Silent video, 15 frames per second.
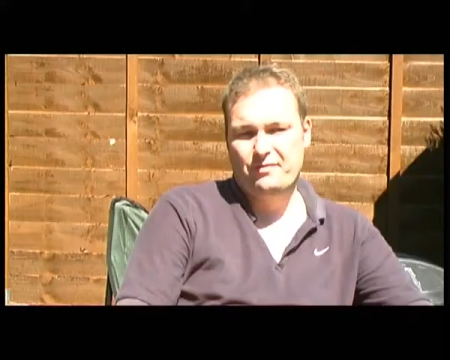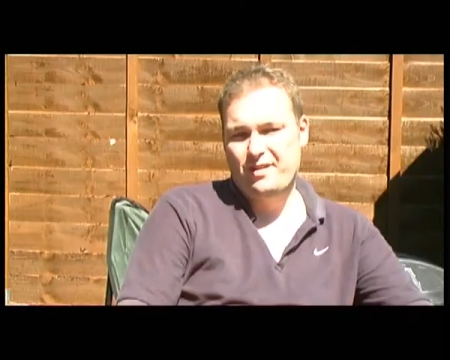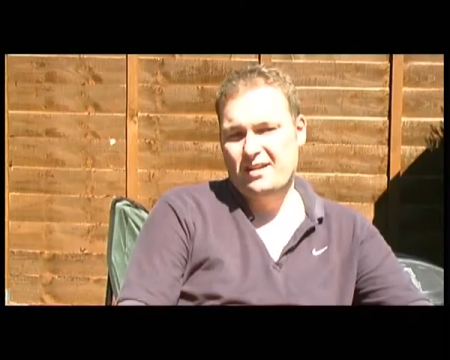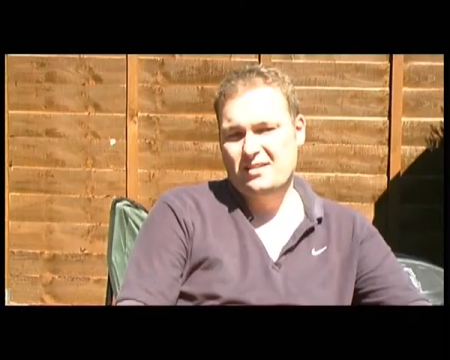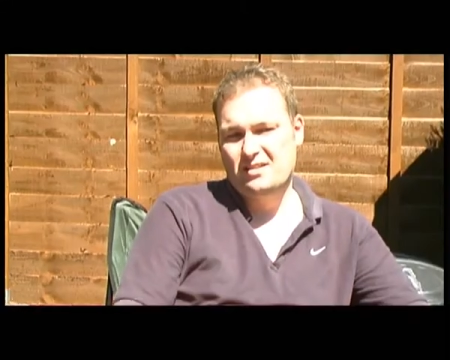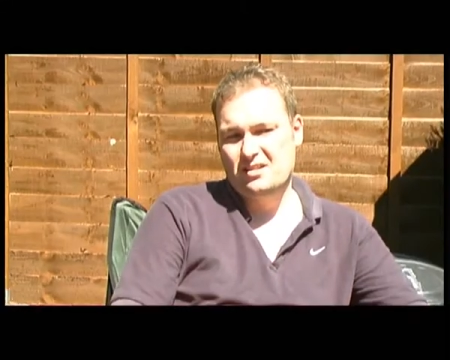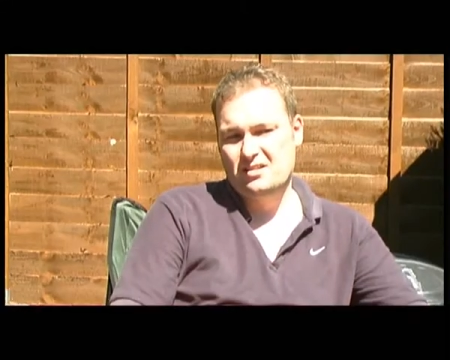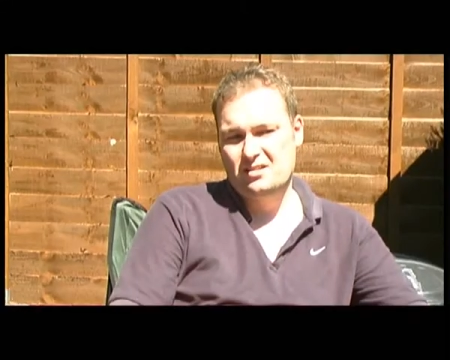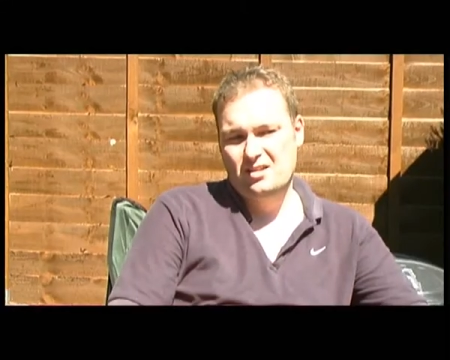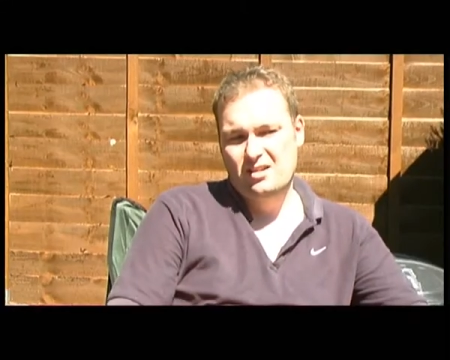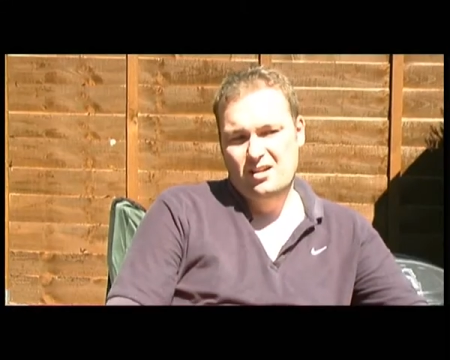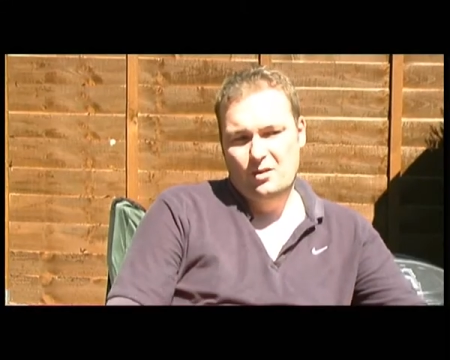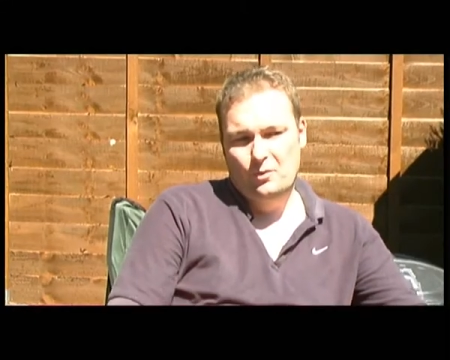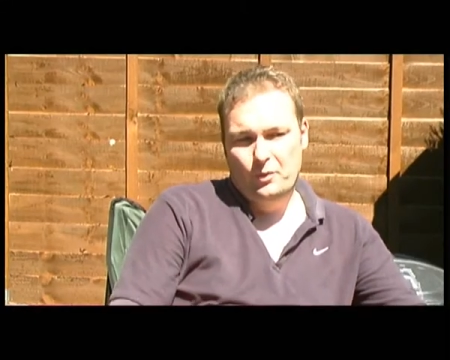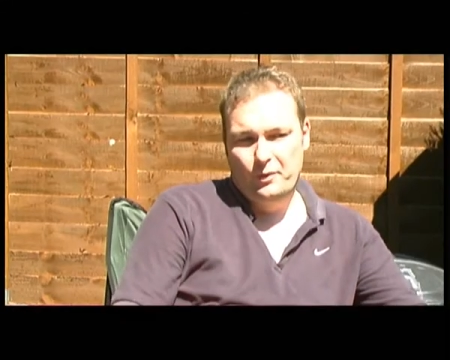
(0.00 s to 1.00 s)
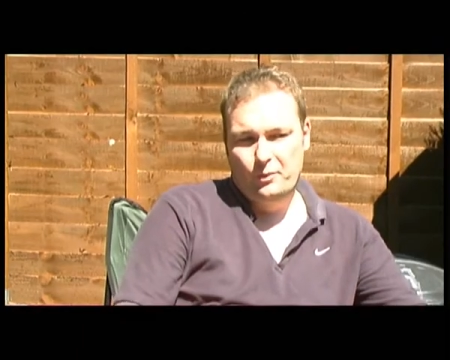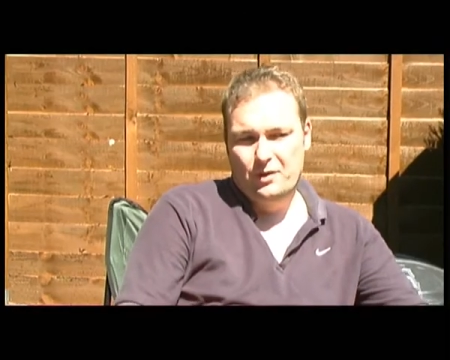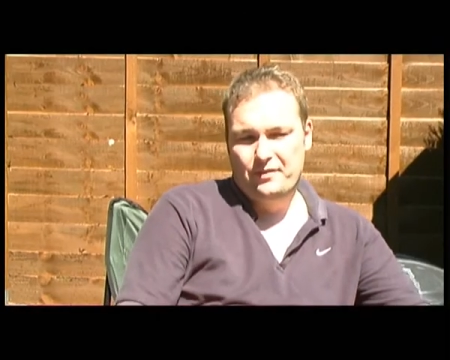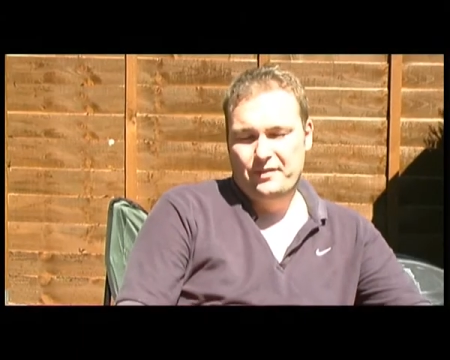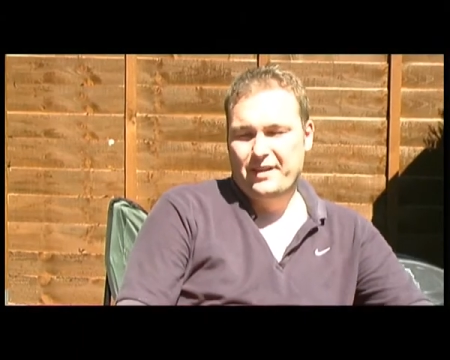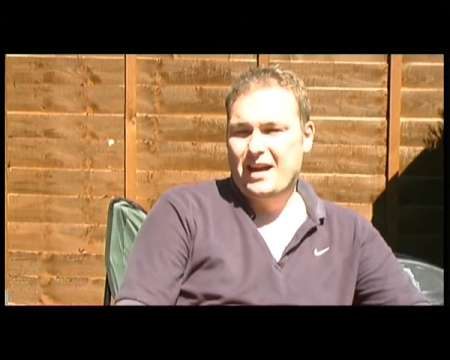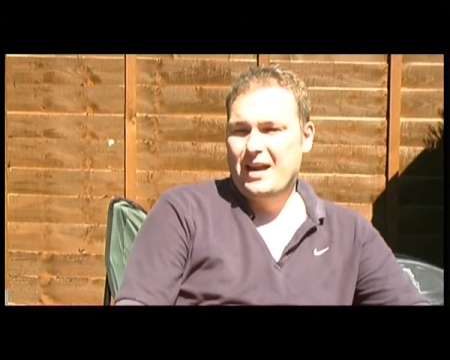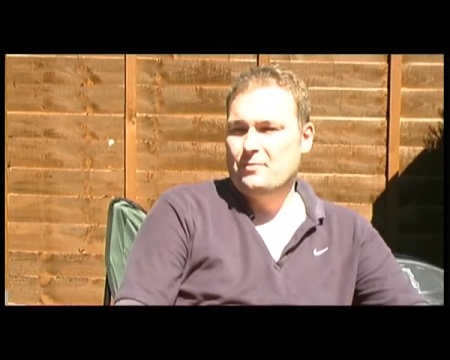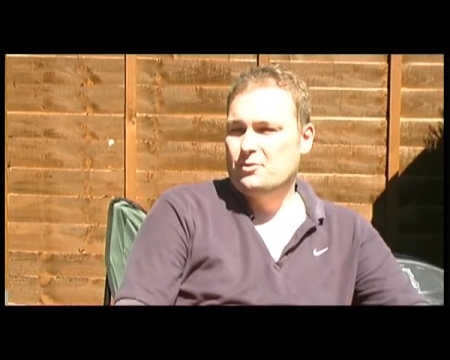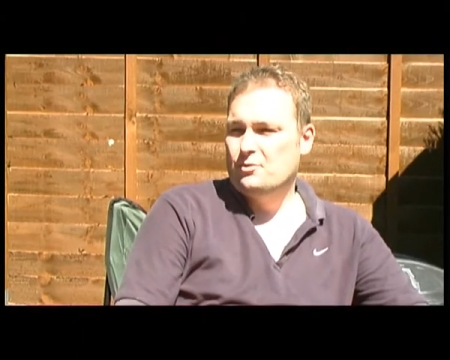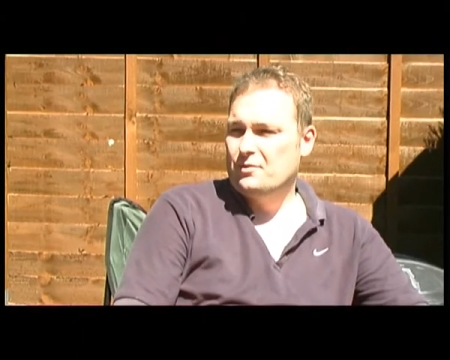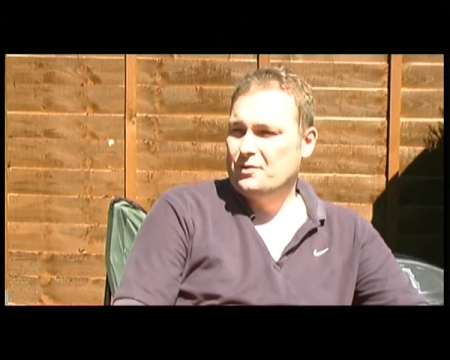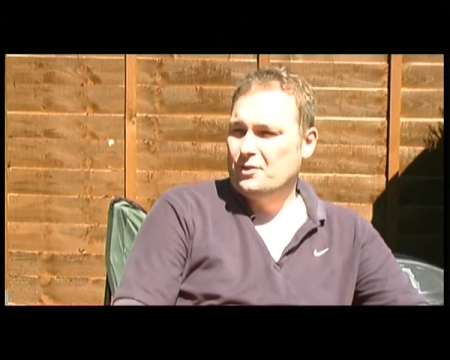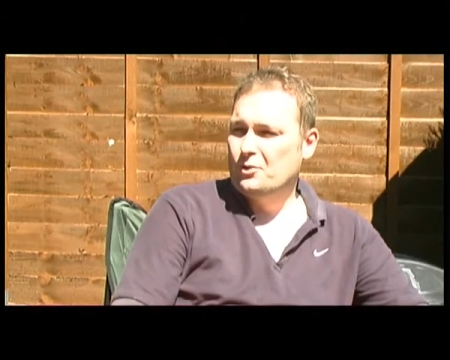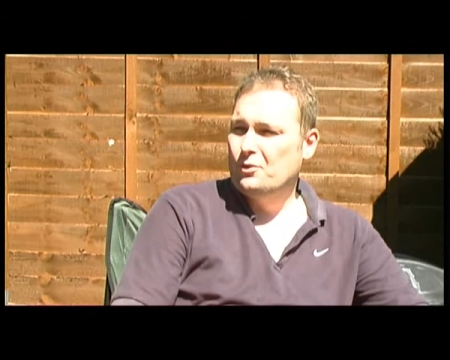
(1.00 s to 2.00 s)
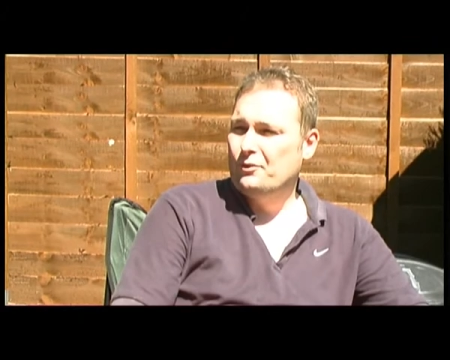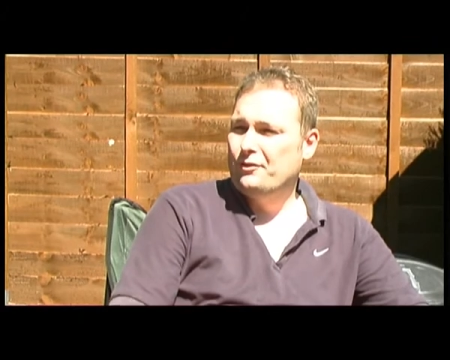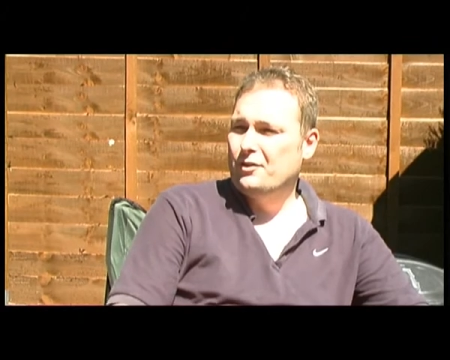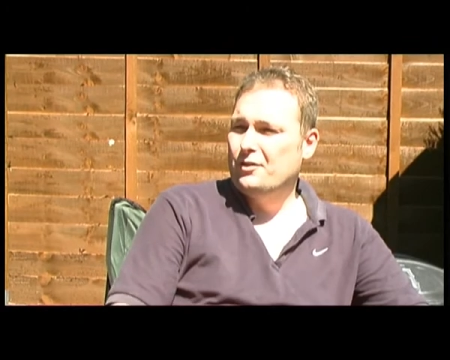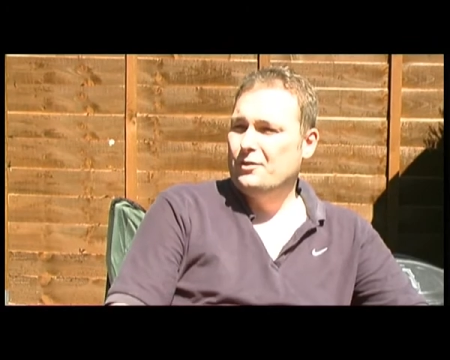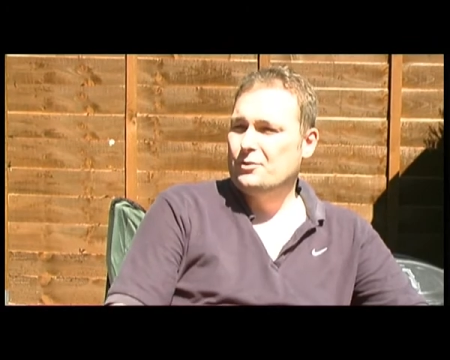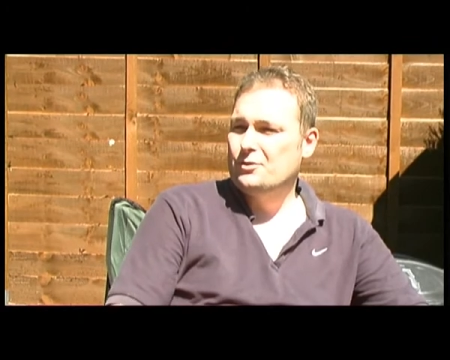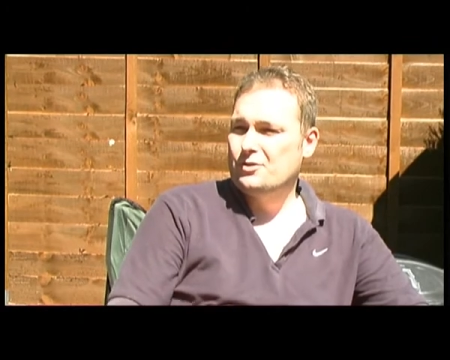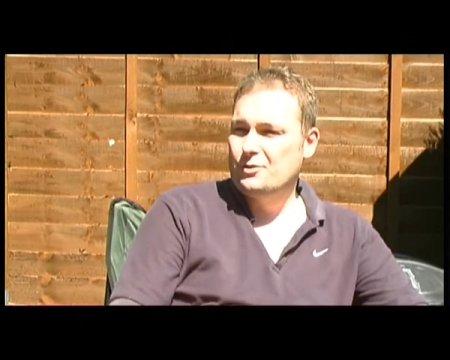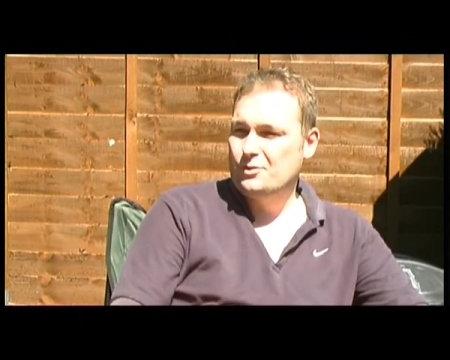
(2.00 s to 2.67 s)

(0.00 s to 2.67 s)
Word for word: The fact is, we won the games, we're in the quarterfinals,